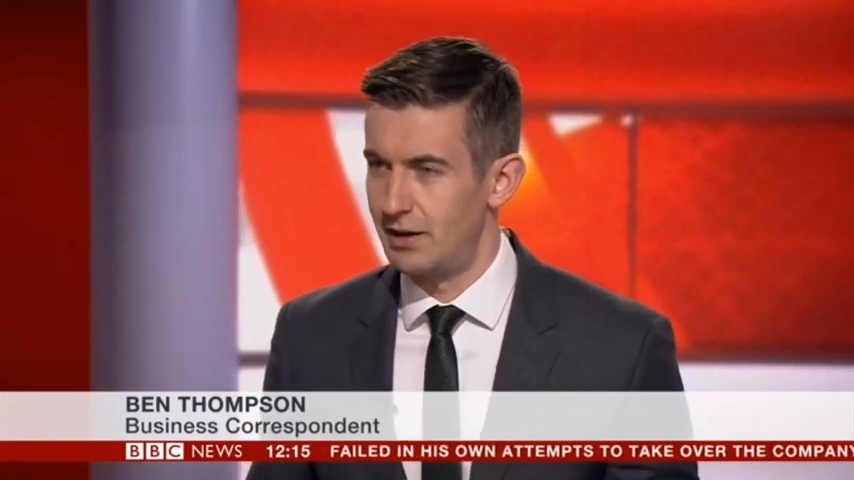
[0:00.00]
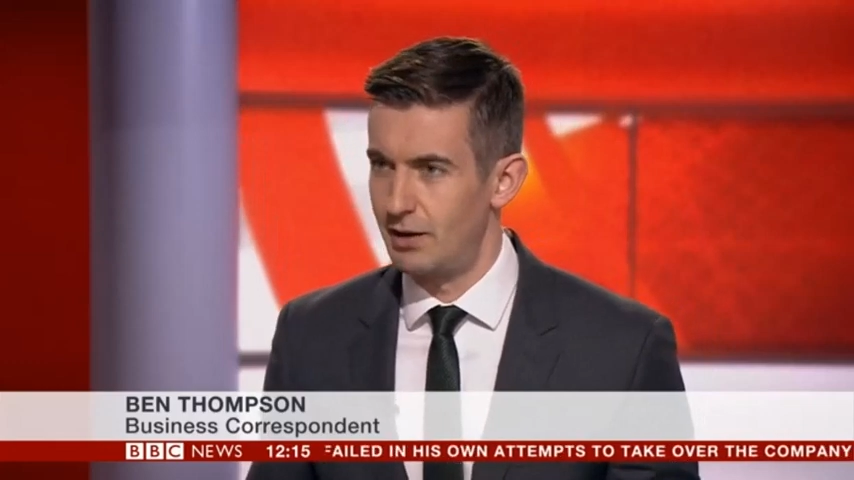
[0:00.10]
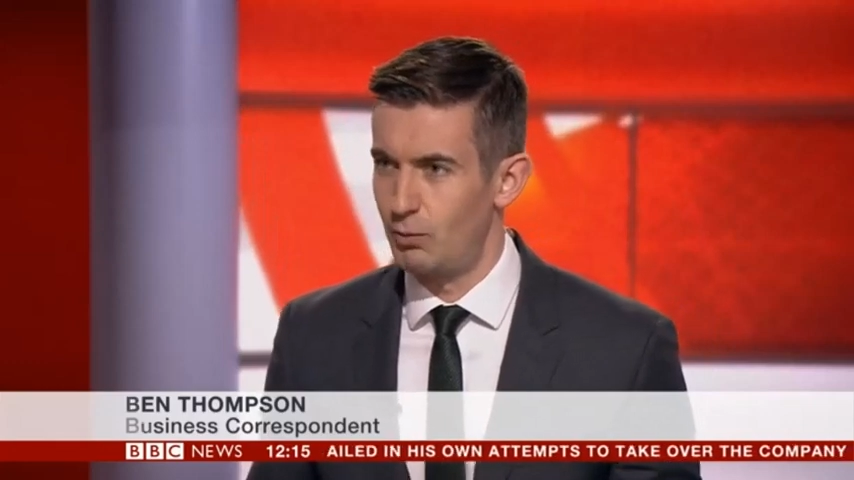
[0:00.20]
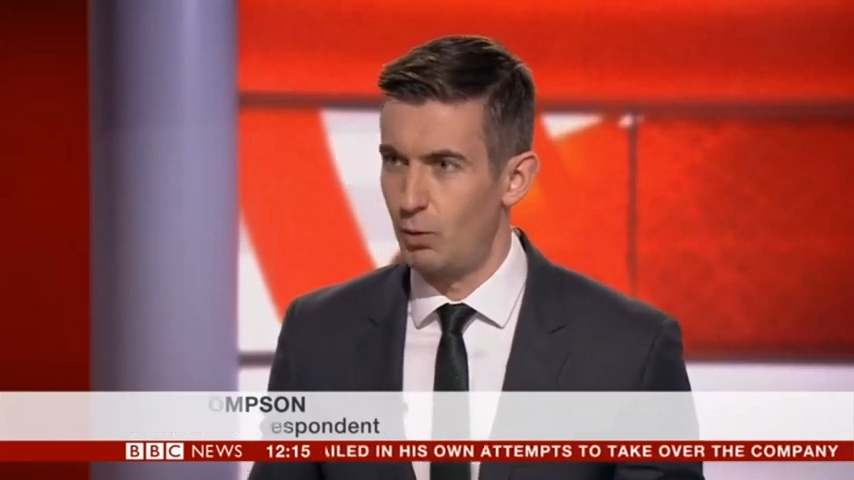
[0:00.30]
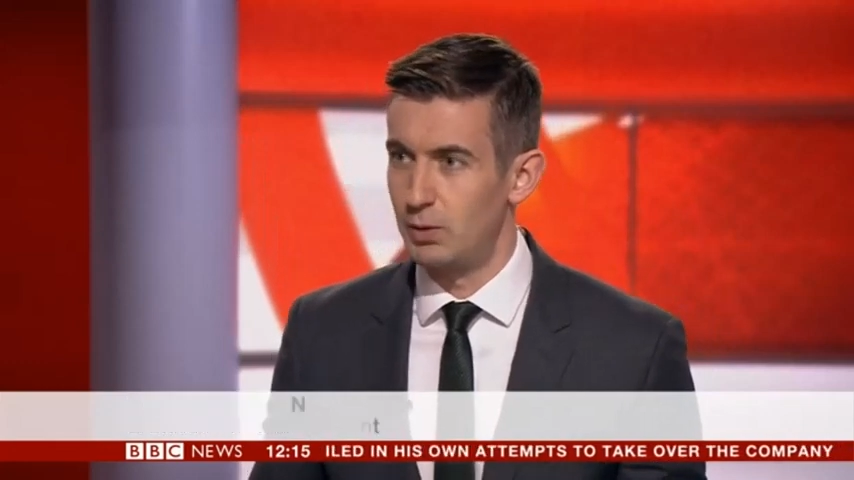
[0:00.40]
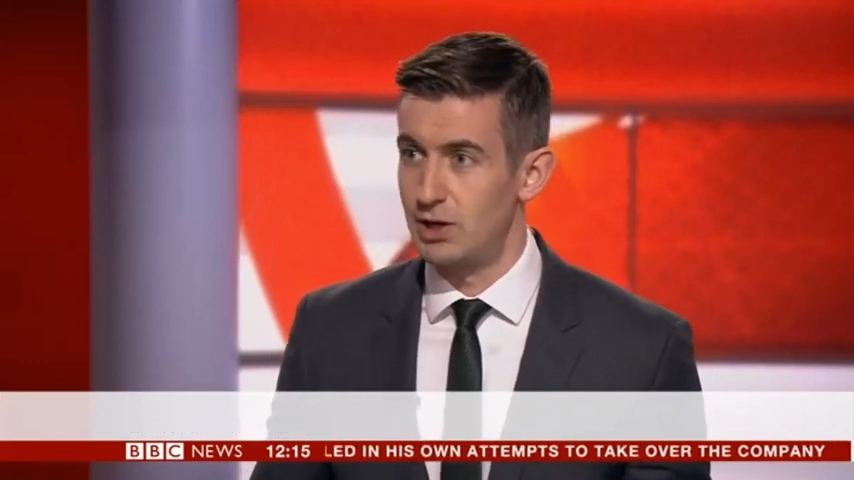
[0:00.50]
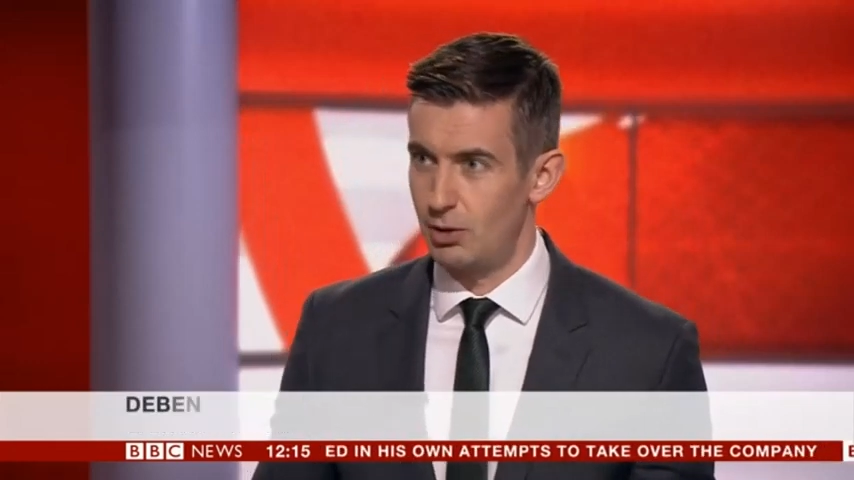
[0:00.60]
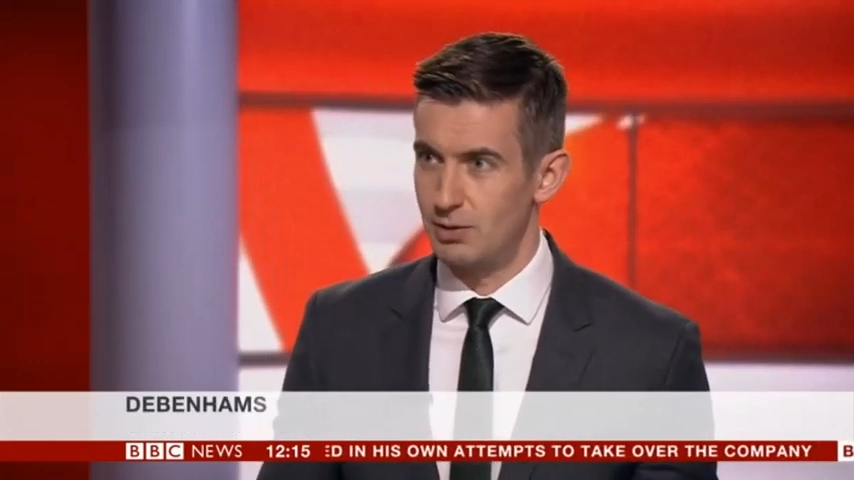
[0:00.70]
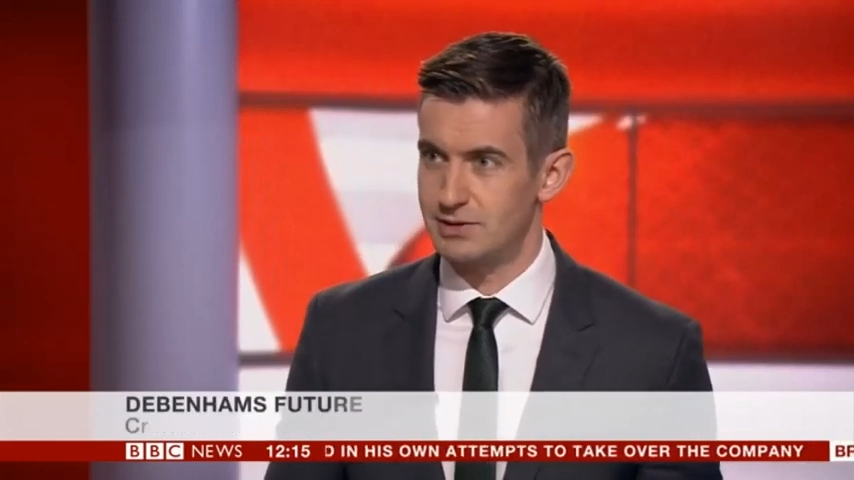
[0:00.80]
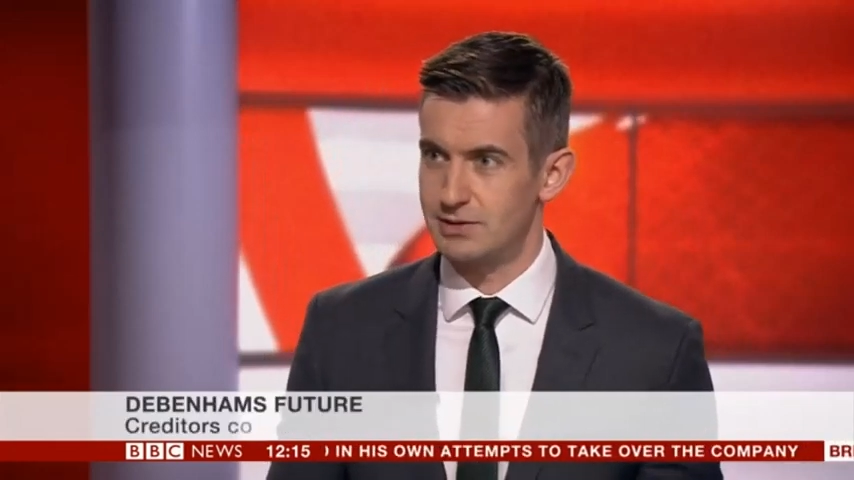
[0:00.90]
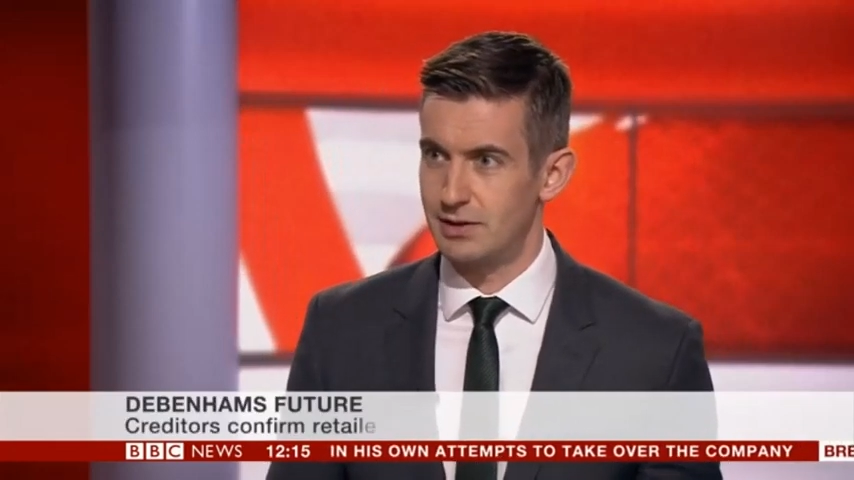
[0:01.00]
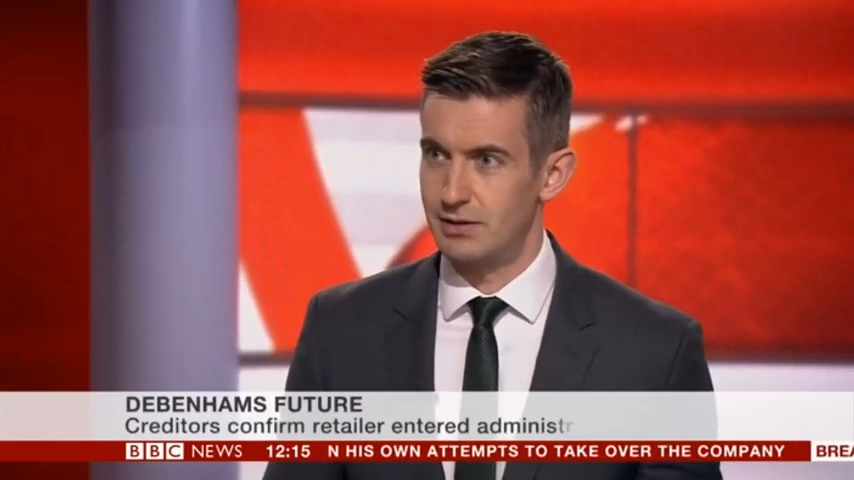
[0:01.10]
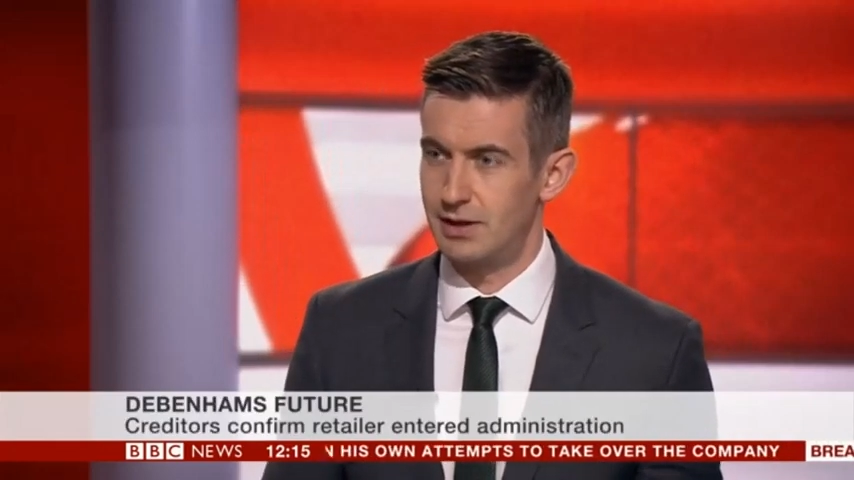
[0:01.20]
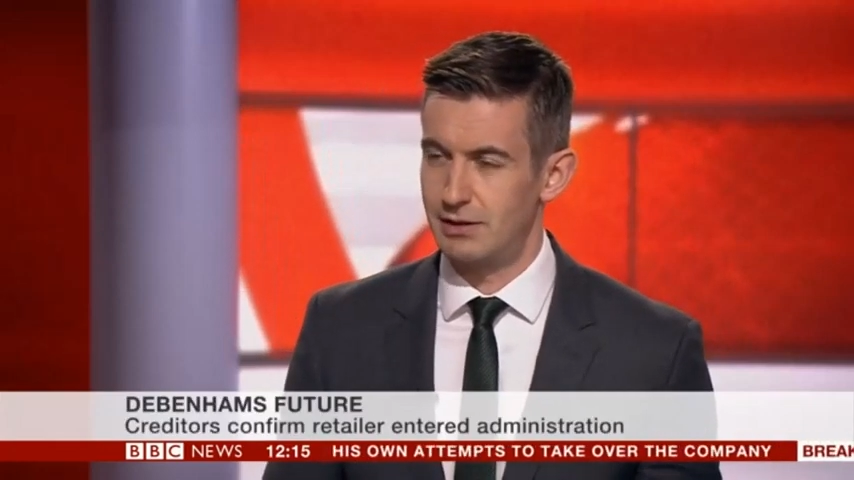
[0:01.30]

Uh, what we know is that